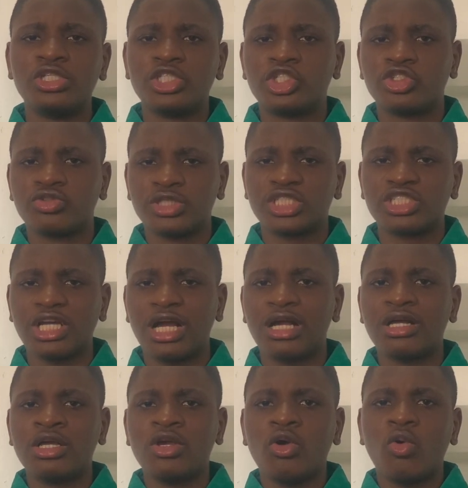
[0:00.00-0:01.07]
rich richer,
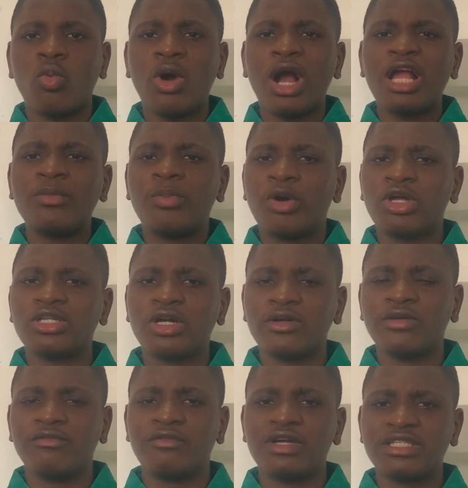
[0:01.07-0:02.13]
why
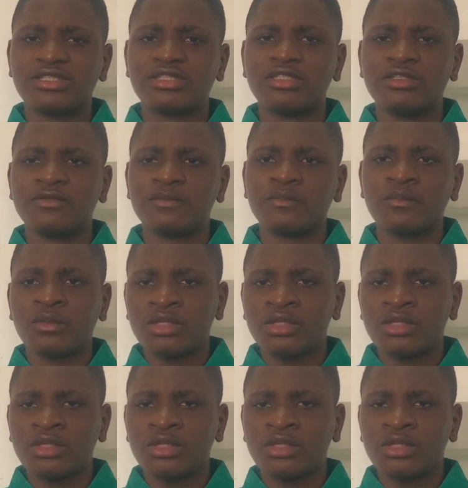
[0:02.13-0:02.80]
bother investing?